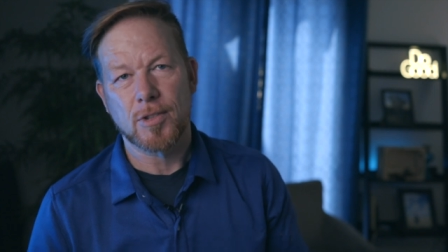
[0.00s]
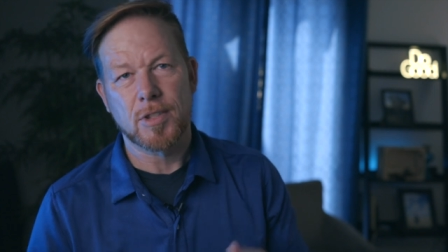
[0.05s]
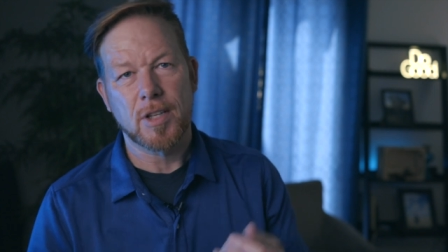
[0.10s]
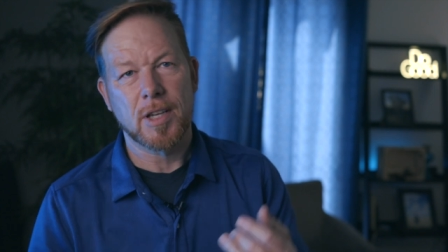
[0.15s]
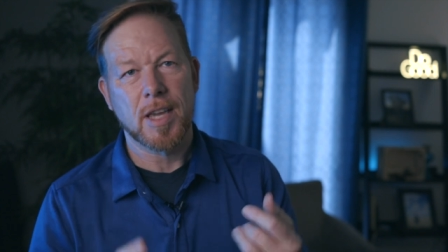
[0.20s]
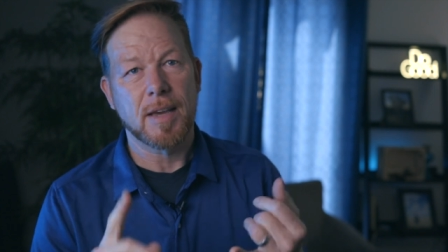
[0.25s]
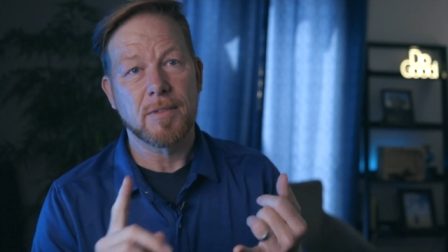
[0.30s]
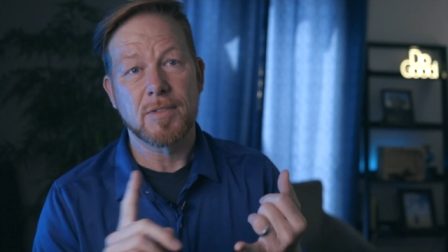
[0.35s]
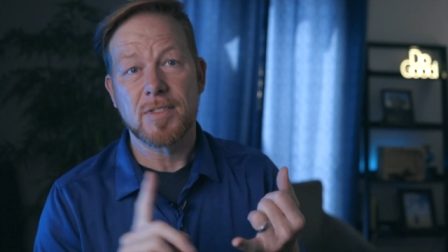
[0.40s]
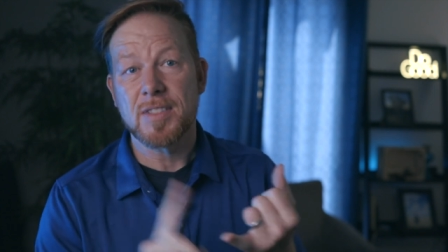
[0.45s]
So
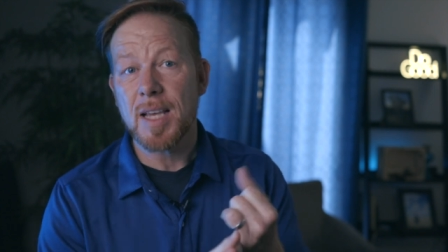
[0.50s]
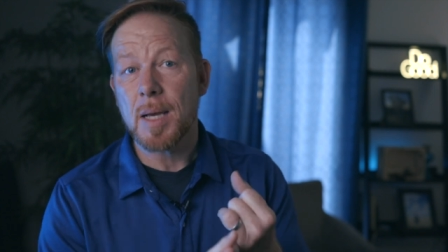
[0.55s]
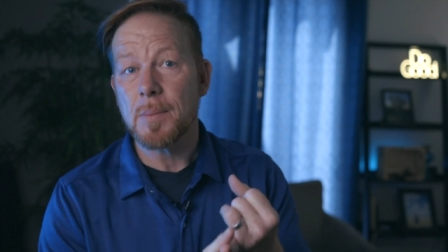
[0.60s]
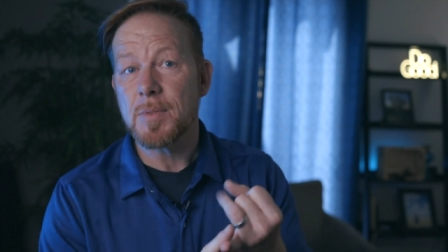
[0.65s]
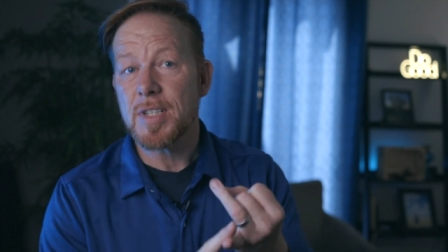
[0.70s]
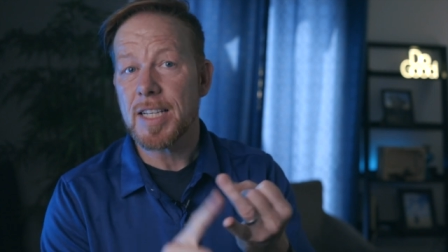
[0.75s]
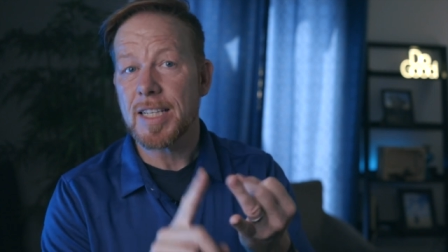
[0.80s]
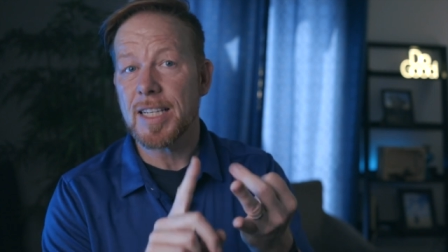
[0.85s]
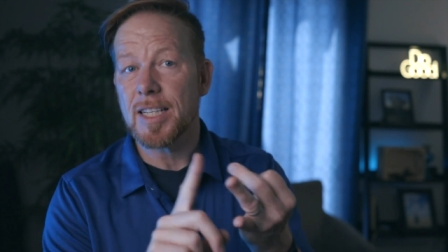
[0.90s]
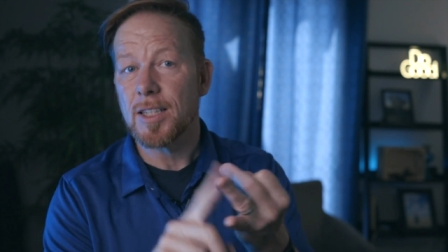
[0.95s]
you have
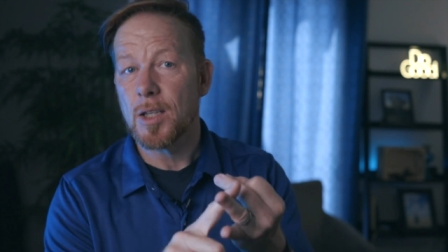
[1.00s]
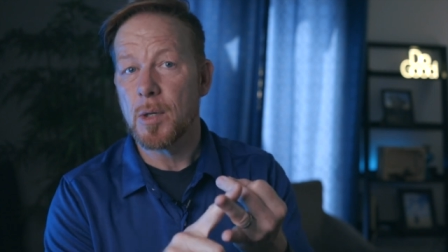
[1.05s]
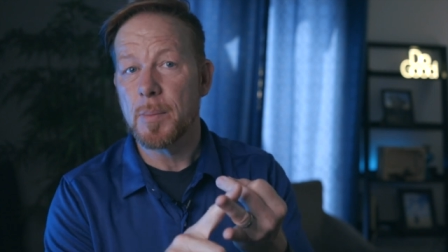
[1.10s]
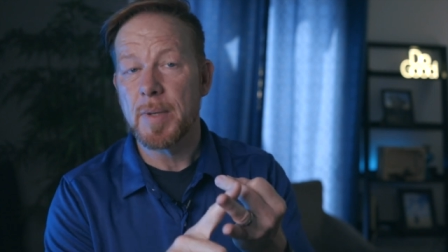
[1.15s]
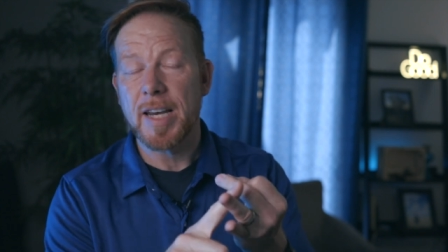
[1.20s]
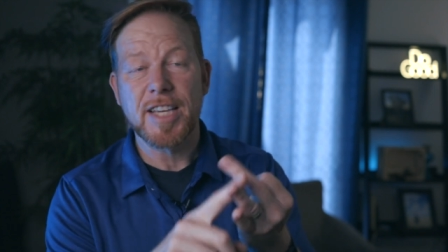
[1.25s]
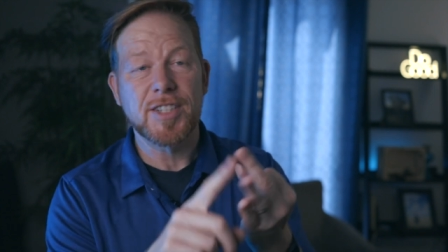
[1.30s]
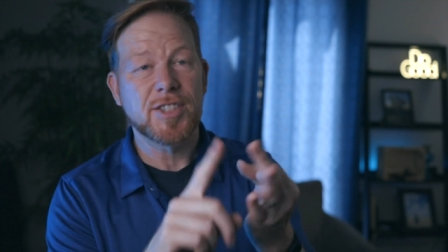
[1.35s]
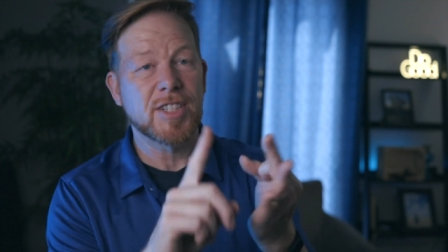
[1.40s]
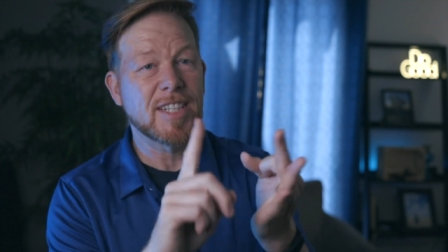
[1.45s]
subject,
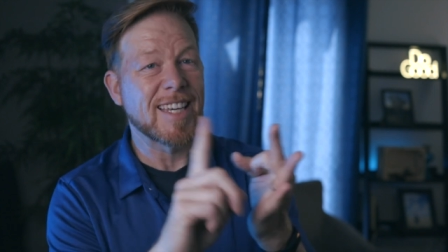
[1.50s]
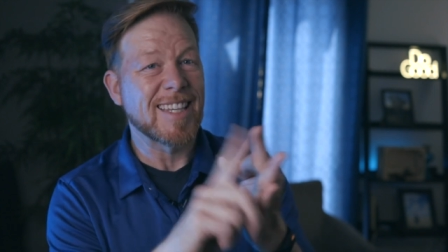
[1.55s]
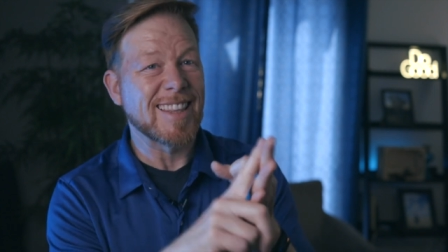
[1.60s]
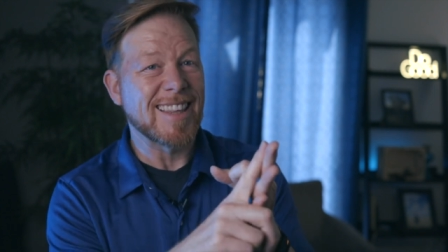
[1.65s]
illumination,